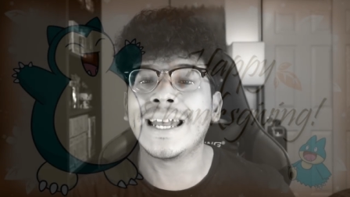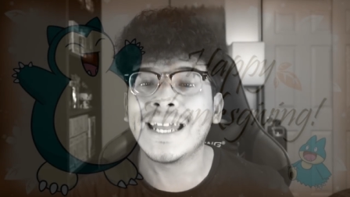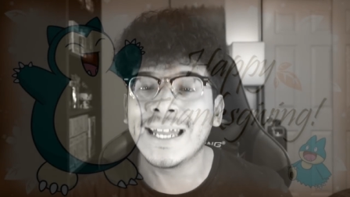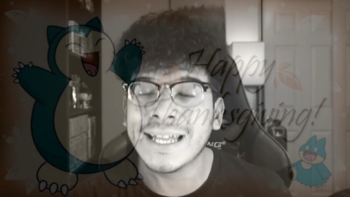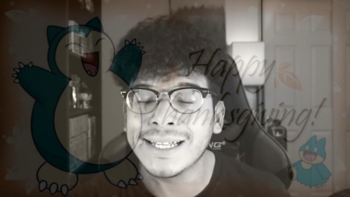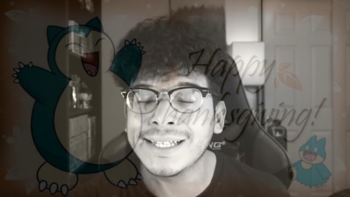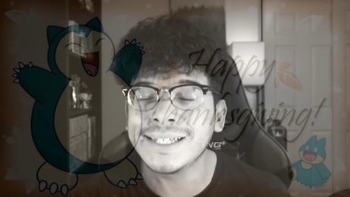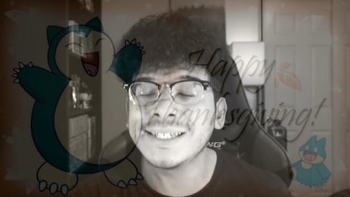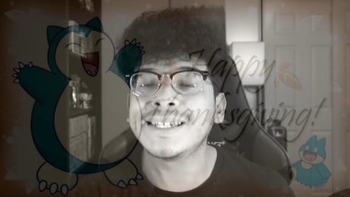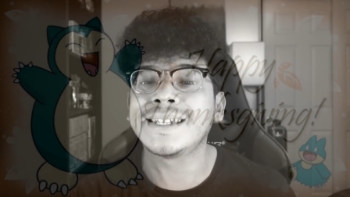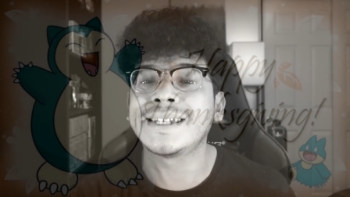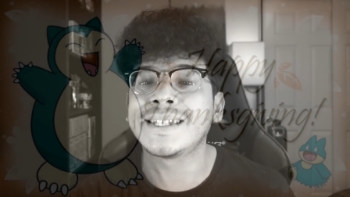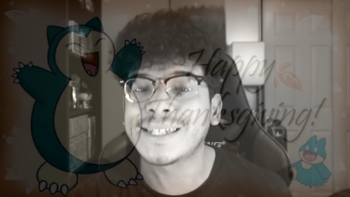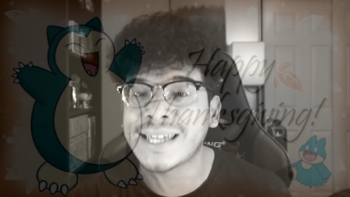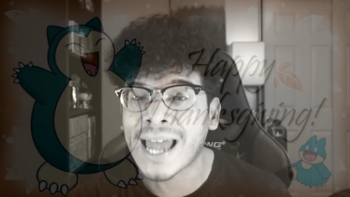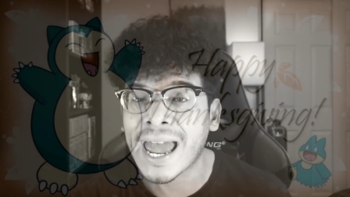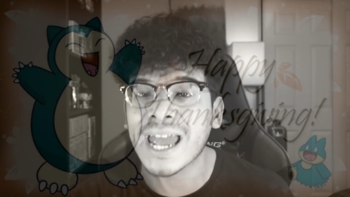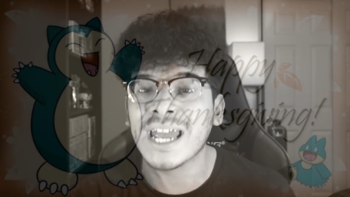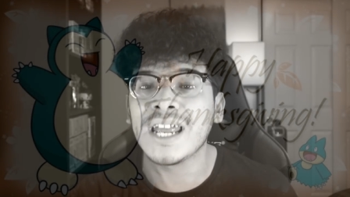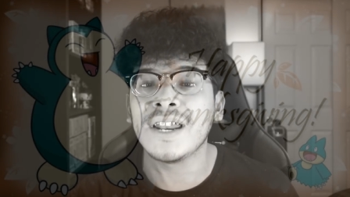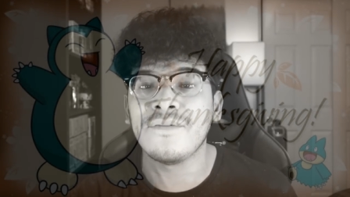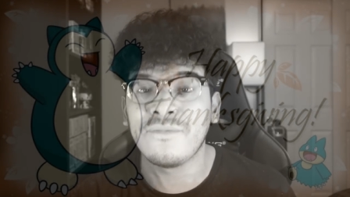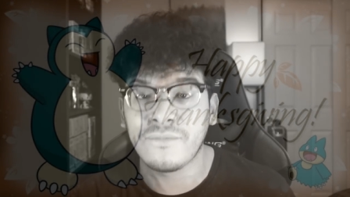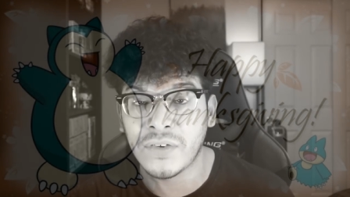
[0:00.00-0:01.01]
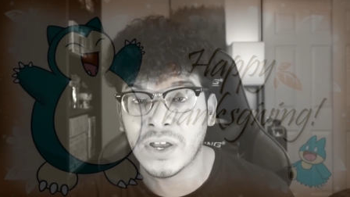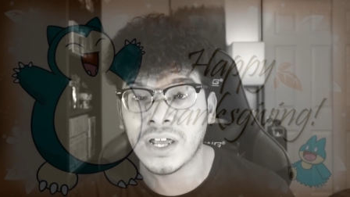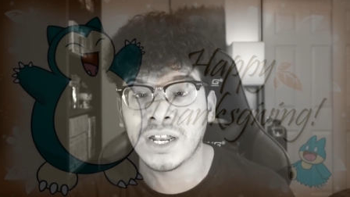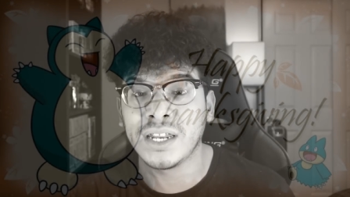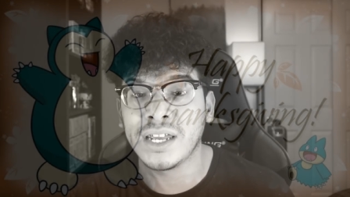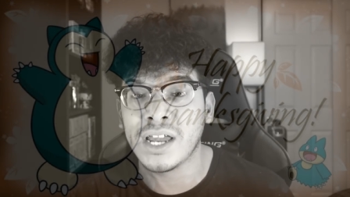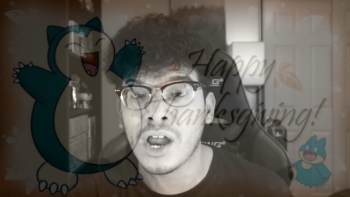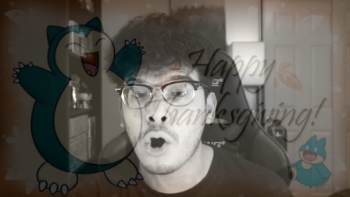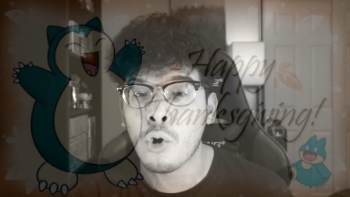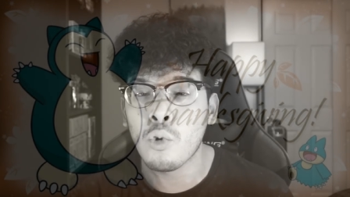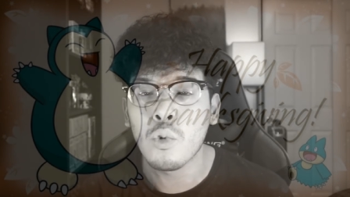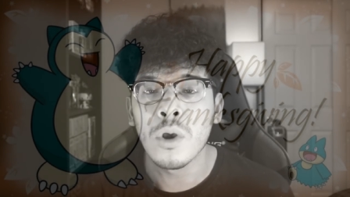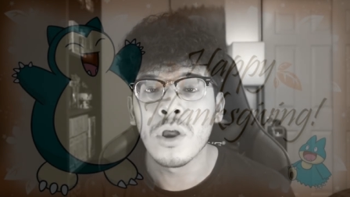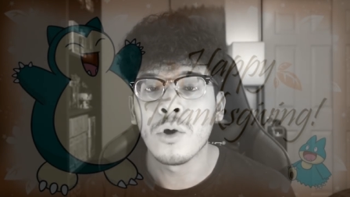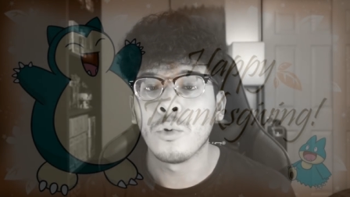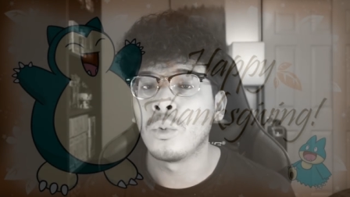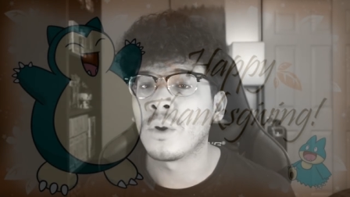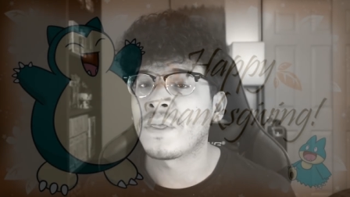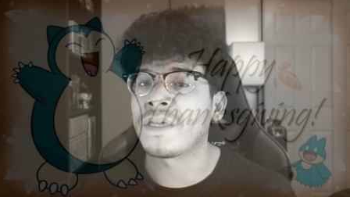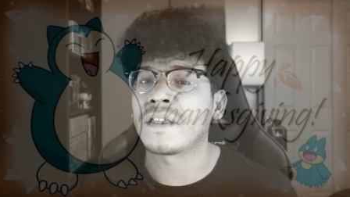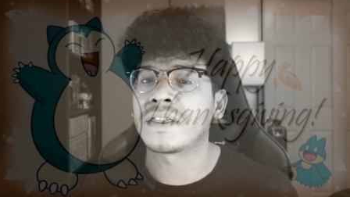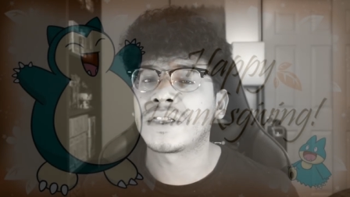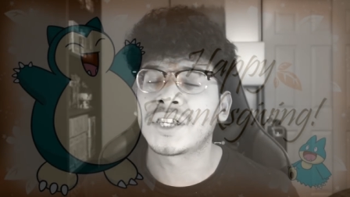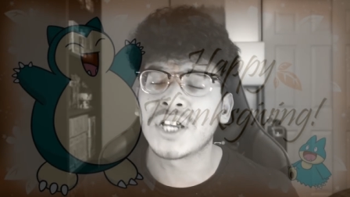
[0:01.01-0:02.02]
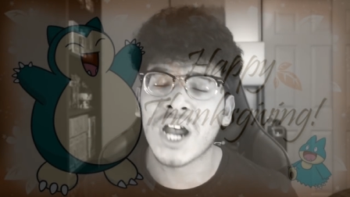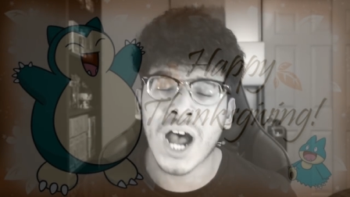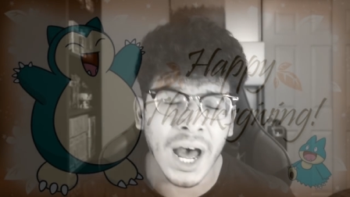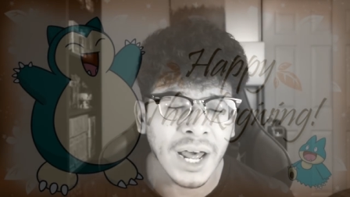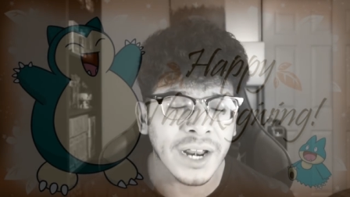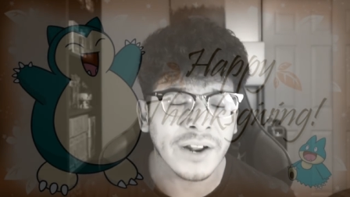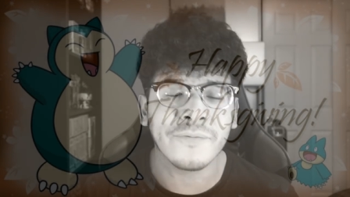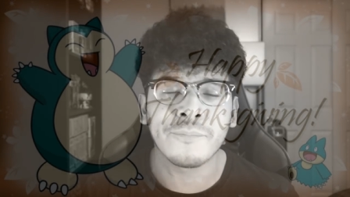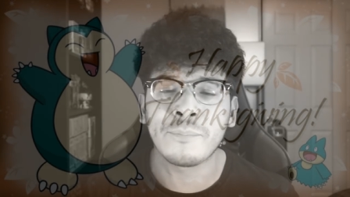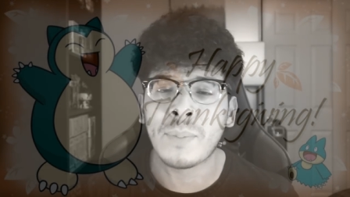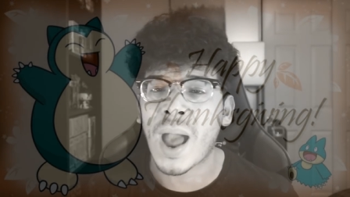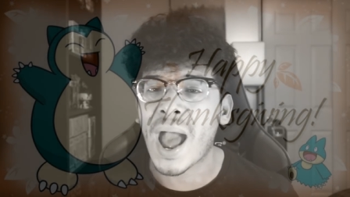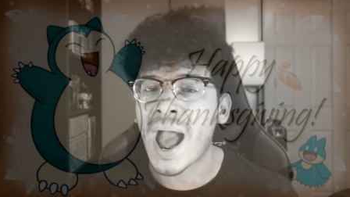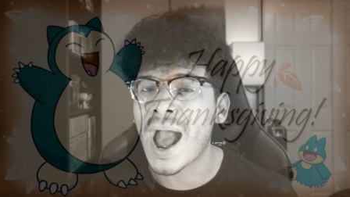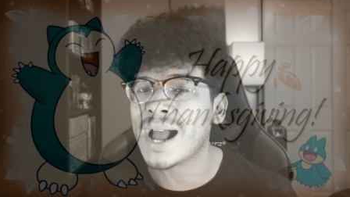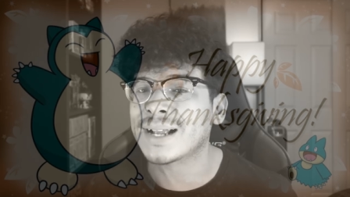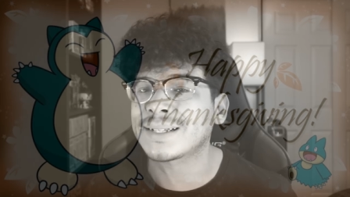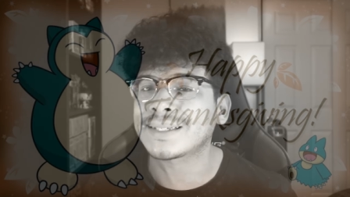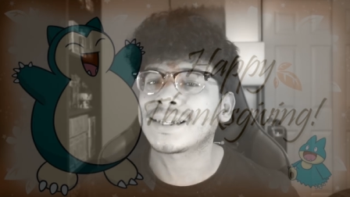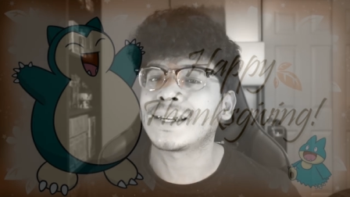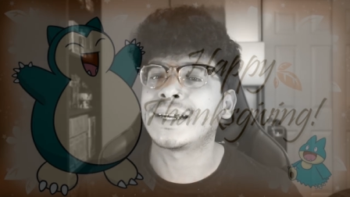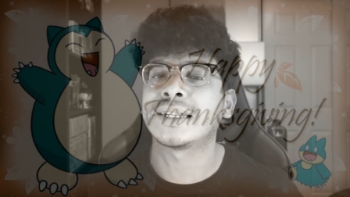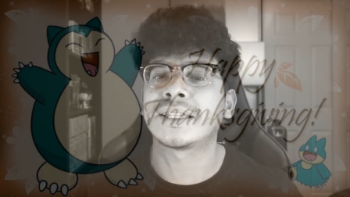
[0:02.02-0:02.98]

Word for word: insane video with a ton of packs,